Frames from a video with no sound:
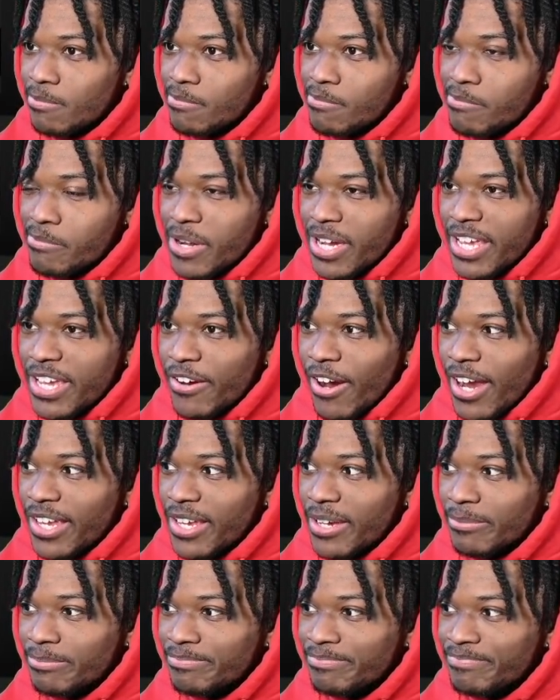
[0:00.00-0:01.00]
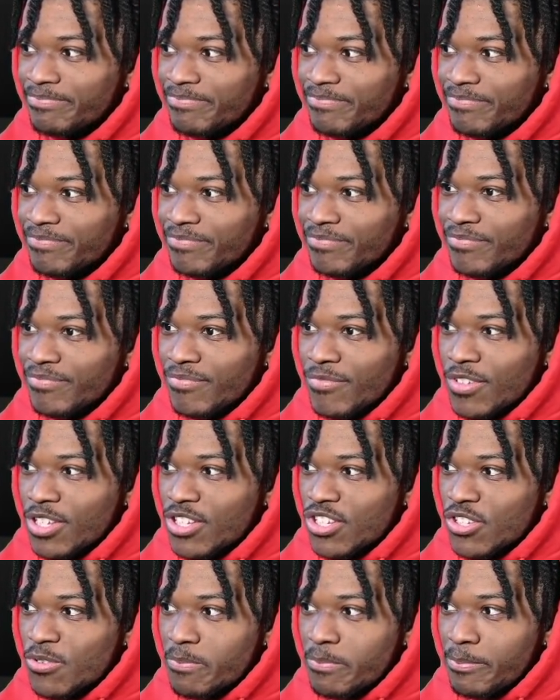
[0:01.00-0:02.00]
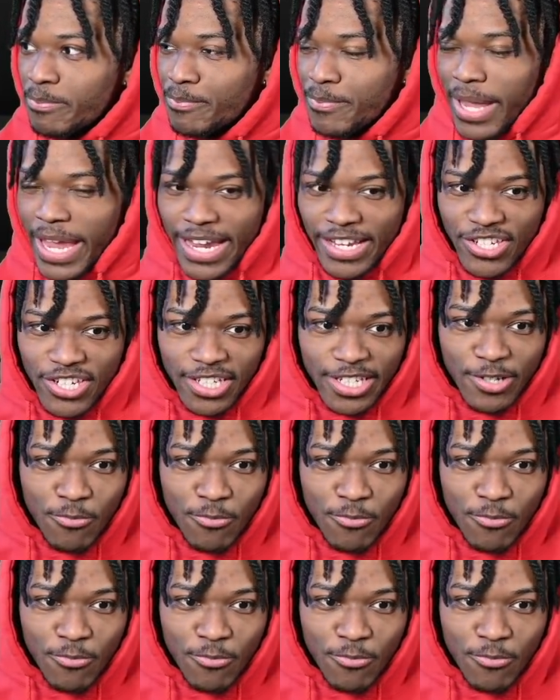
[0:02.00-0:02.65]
But here I am. Patiently